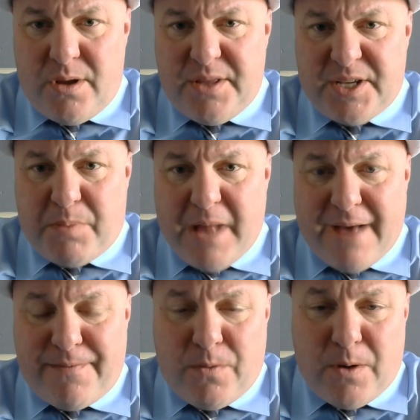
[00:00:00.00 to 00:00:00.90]
this
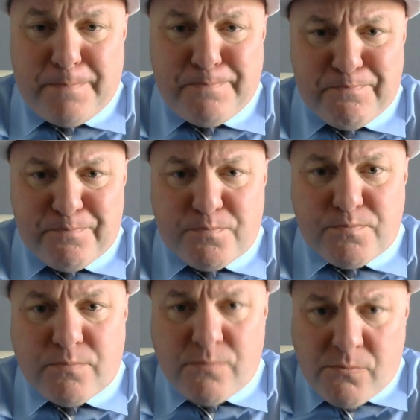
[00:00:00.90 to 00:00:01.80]
platform,
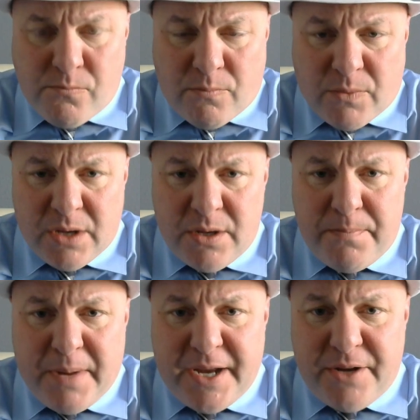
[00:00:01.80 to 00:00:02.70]

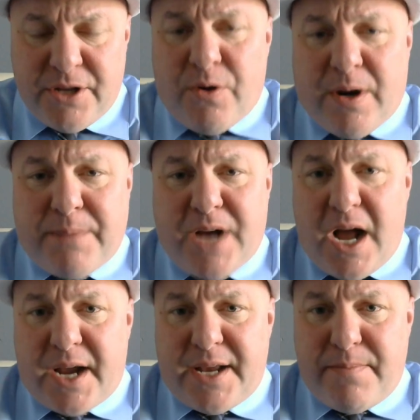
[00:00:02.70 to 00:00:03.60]
but you'll know what I'm
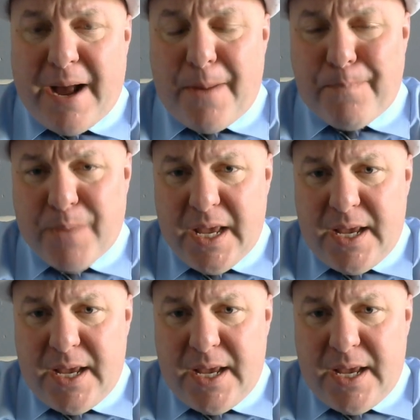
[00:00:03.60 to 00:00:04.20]
talking about.